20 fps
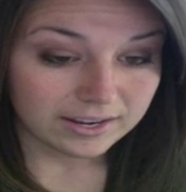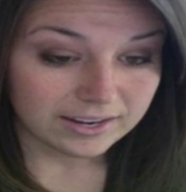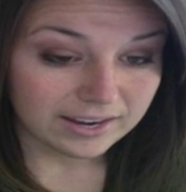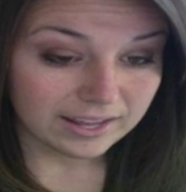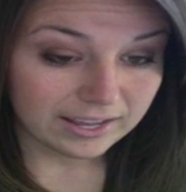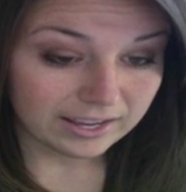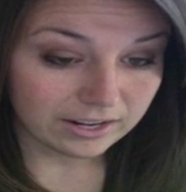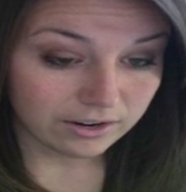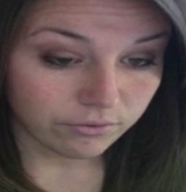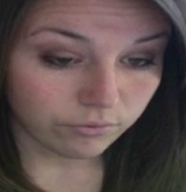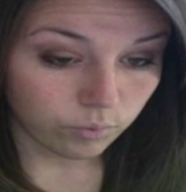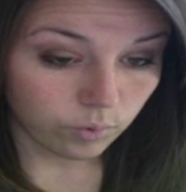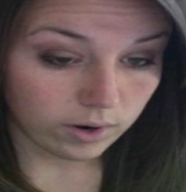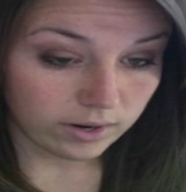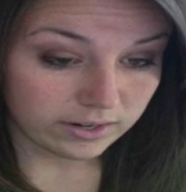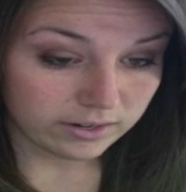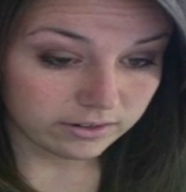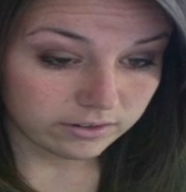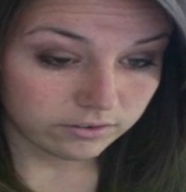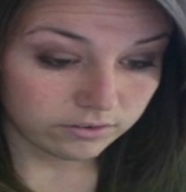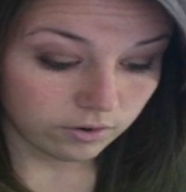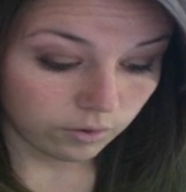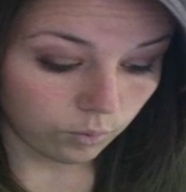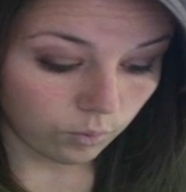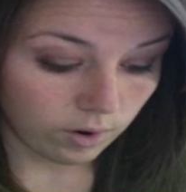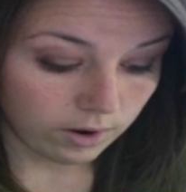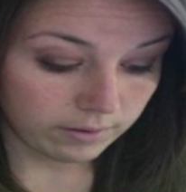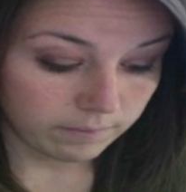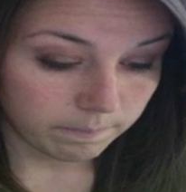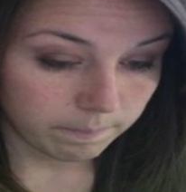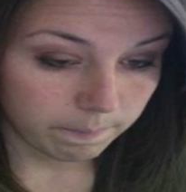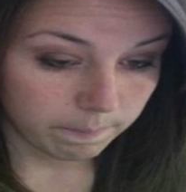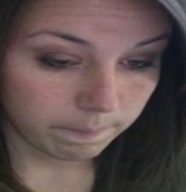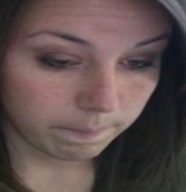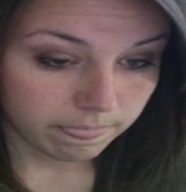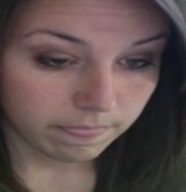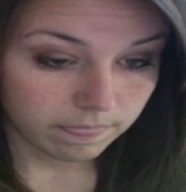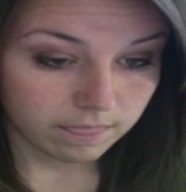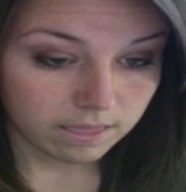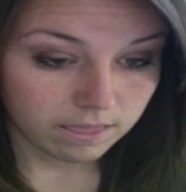negative 1 to 1.
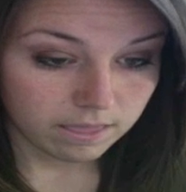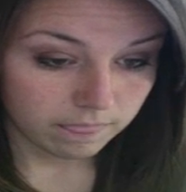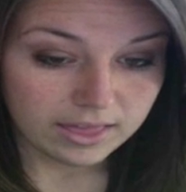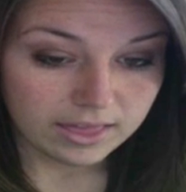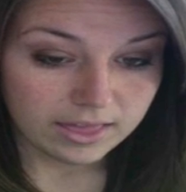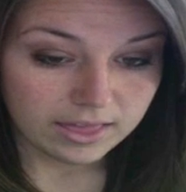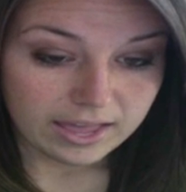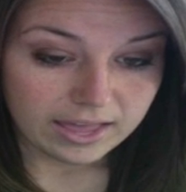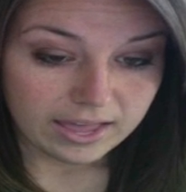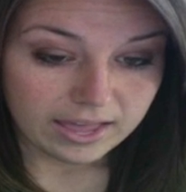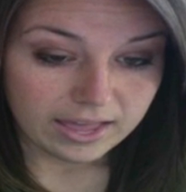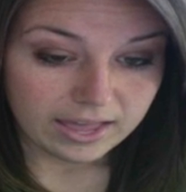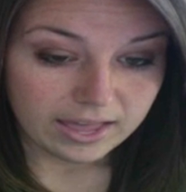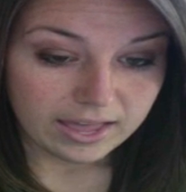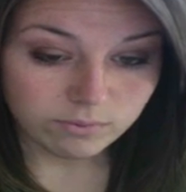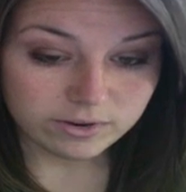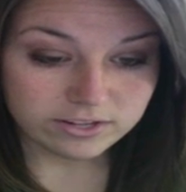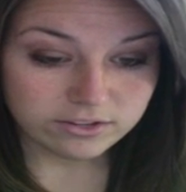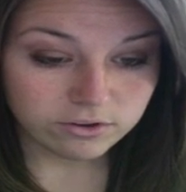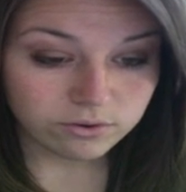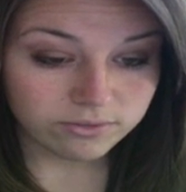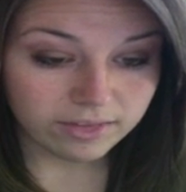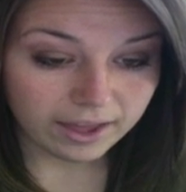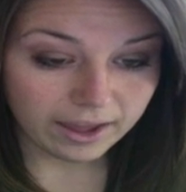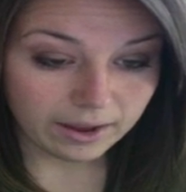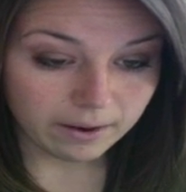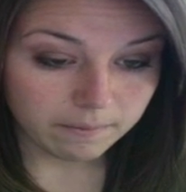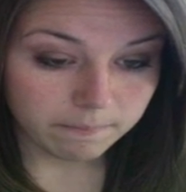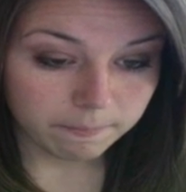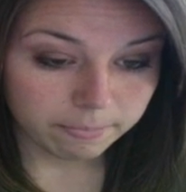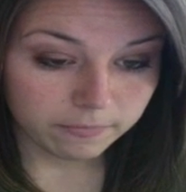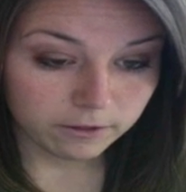And when we do that,